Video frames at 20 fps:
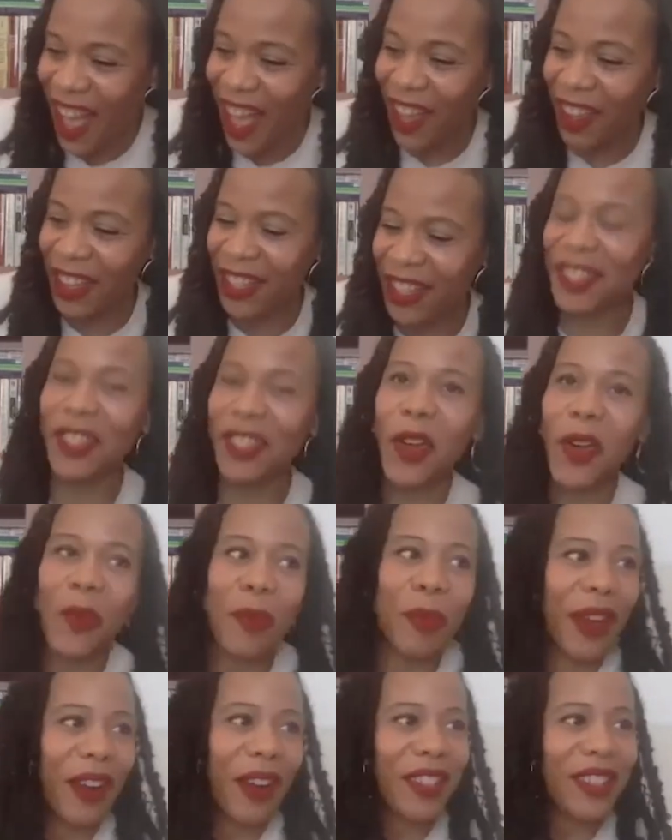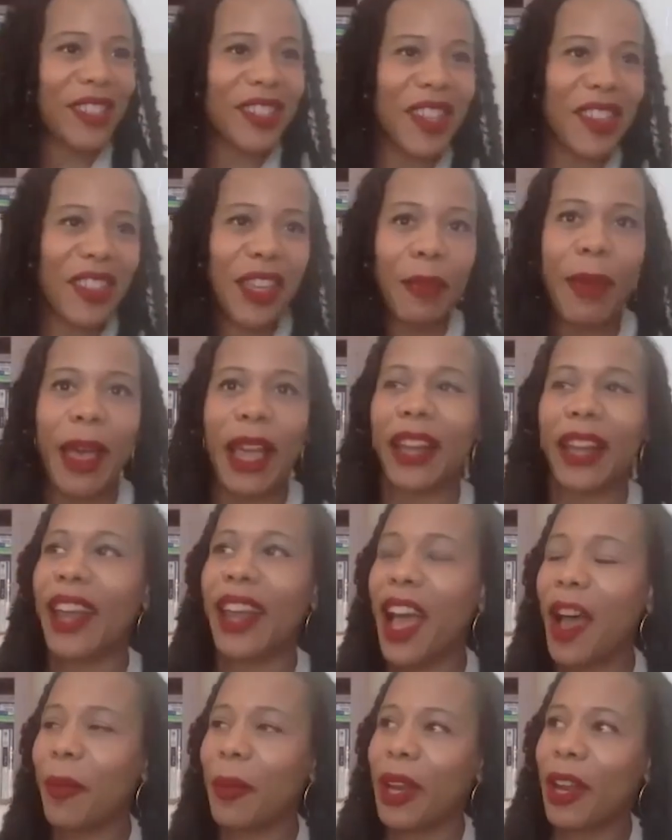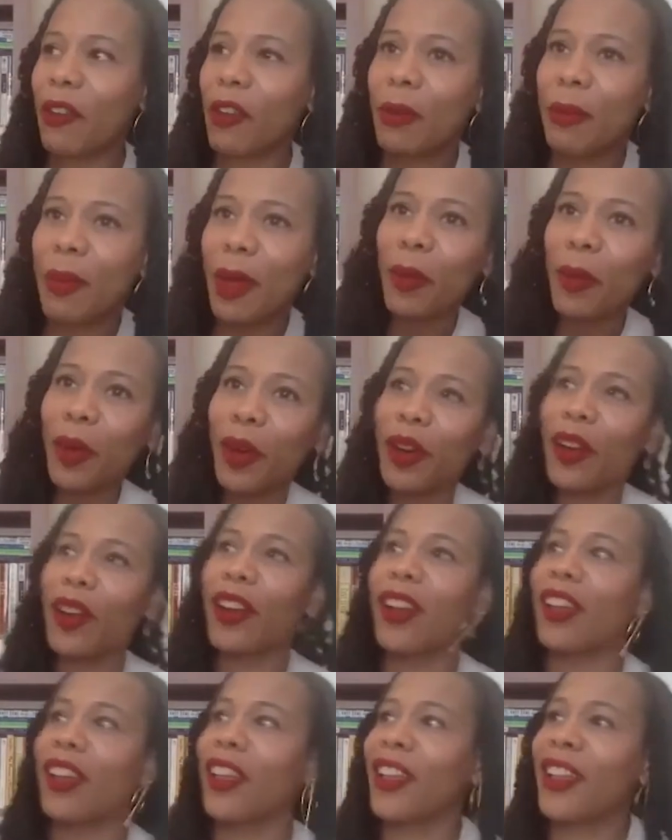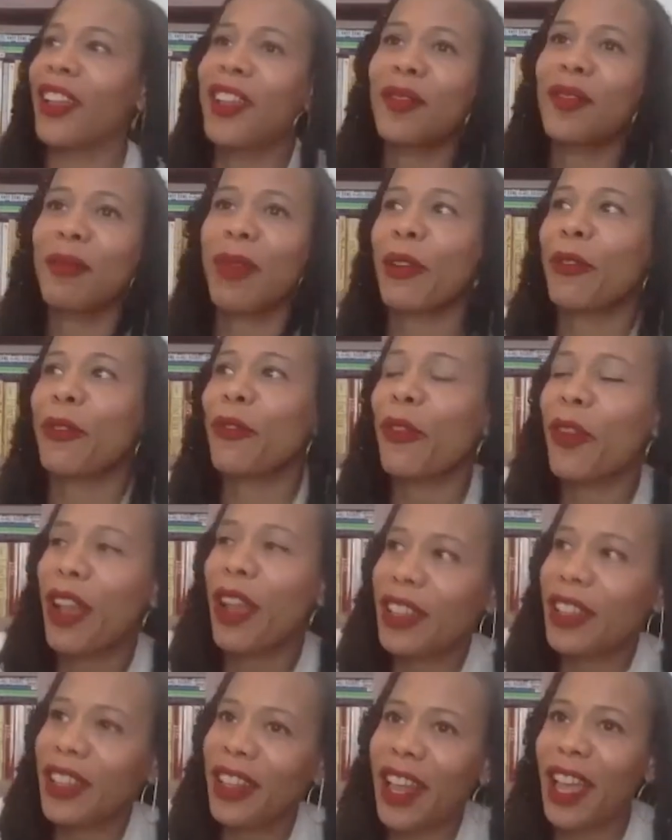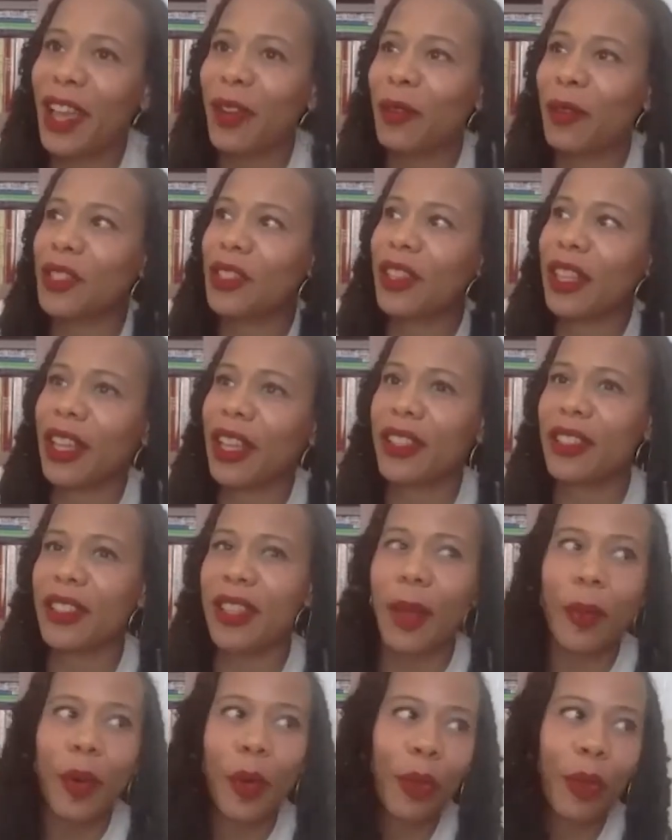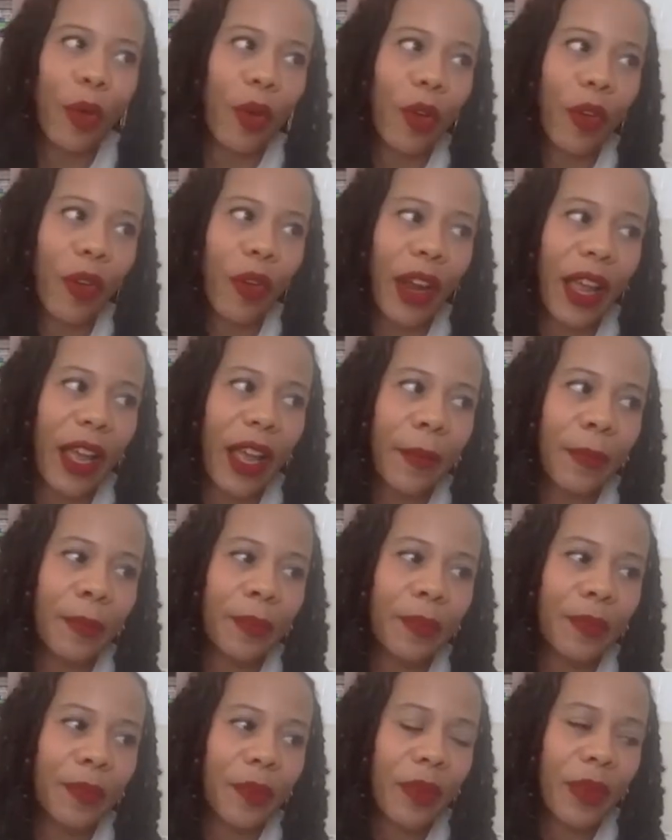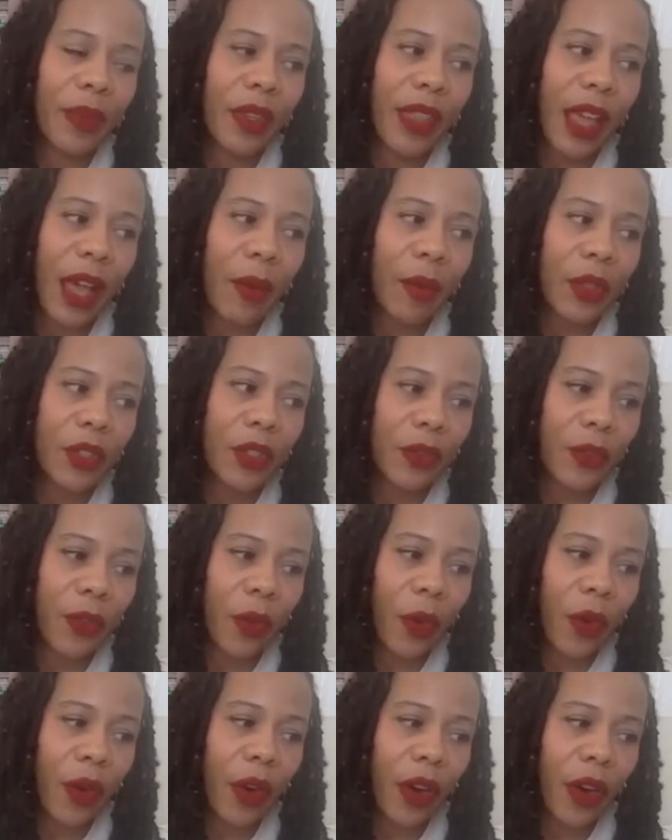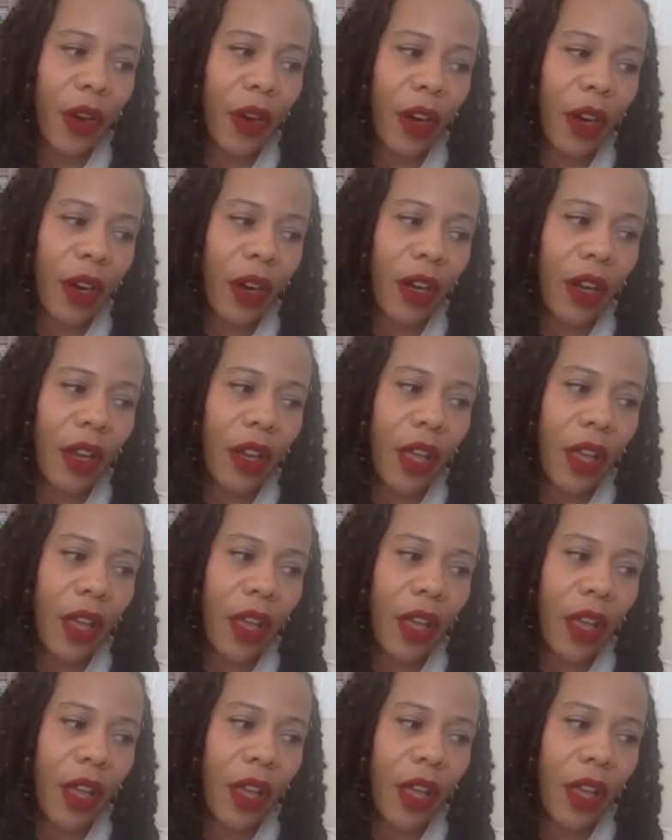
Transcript: it's so embarrassing to think back now, but I remember my friend and I went to like a summer program that was for